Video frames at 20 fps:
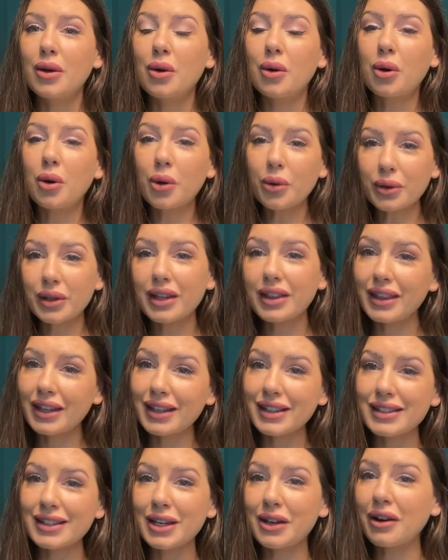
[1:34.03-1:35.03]
all the
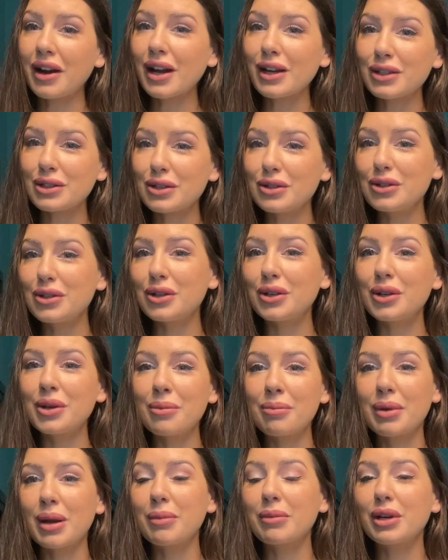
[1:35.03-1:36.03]
things there are to do,
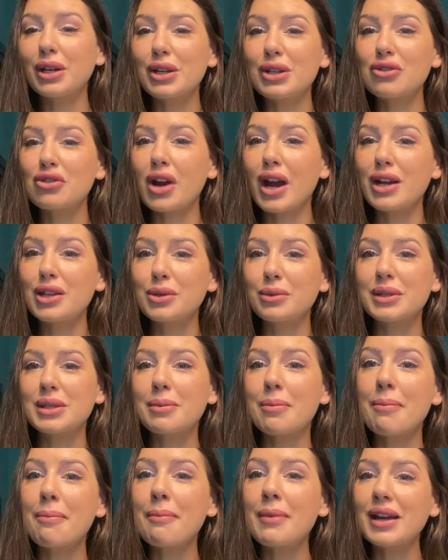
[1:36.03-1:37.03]
but I'm gonna try and do as
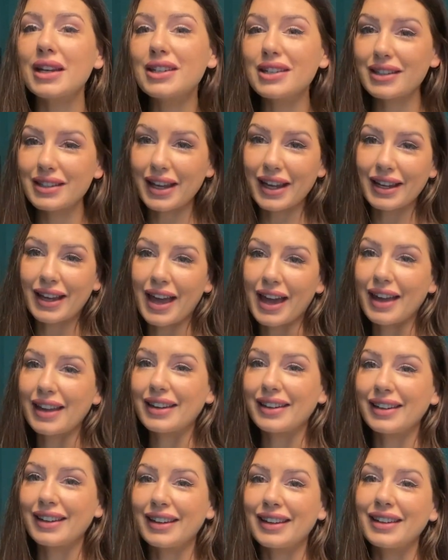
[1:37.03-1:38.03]
much as I
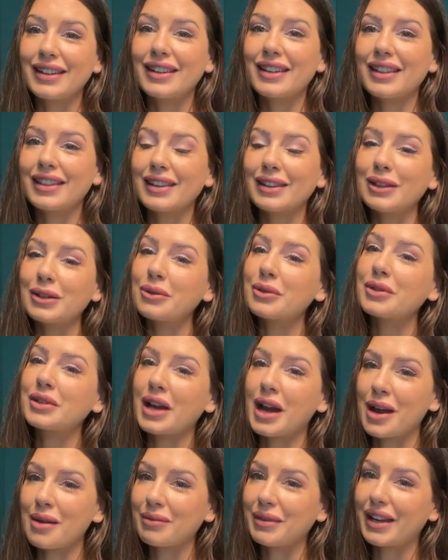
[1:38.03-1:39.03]
can in the little
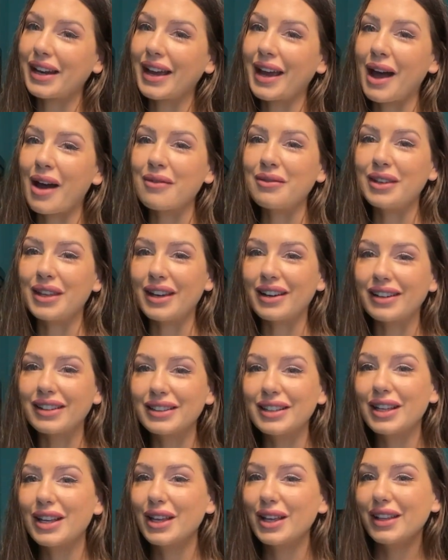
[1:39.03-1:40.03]
time that I have here.
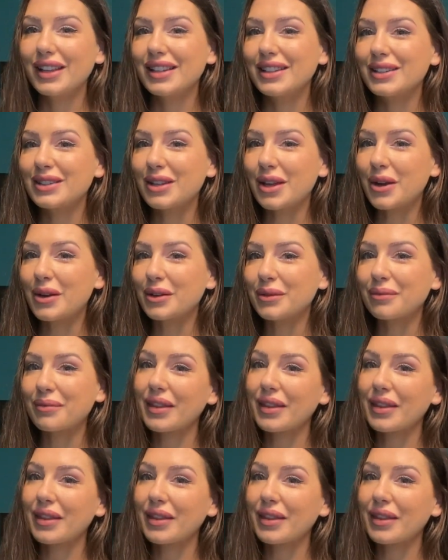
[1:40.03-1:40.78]
So